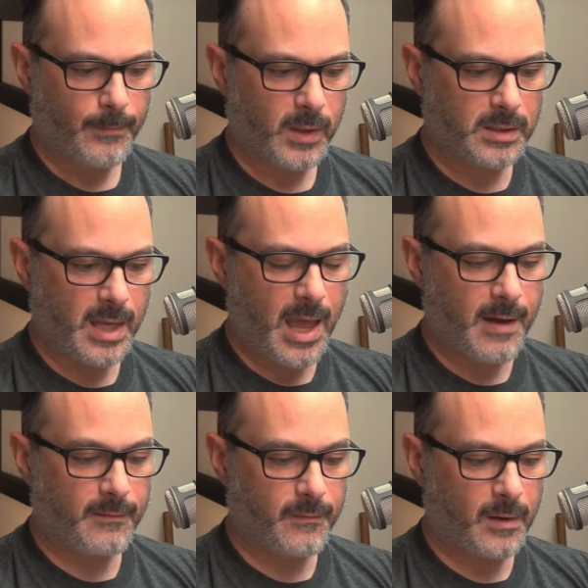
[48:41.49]
Let's
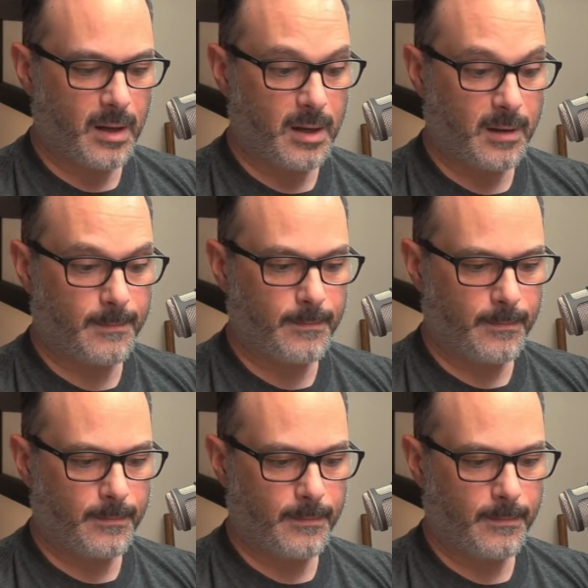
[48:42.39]
have uh,
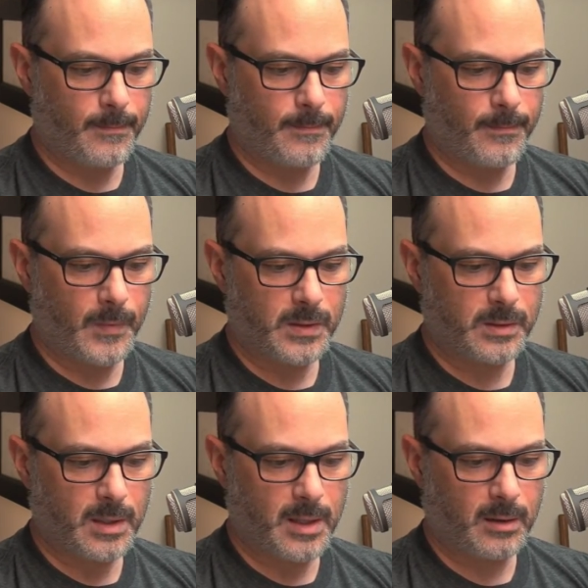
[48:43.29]
this
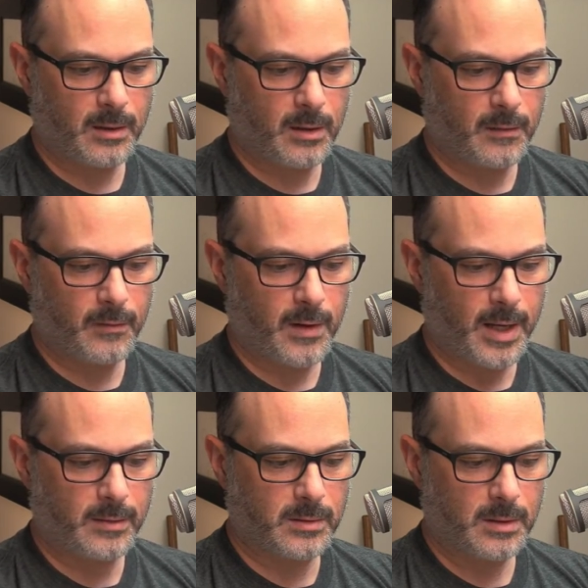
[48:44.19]
kind of curve
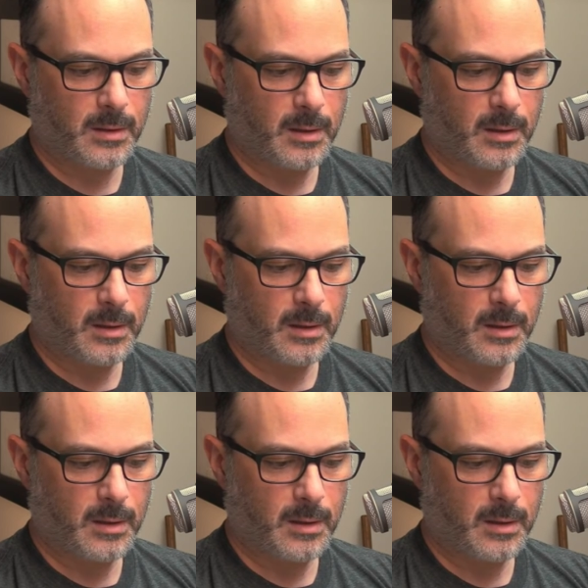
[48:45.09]
around.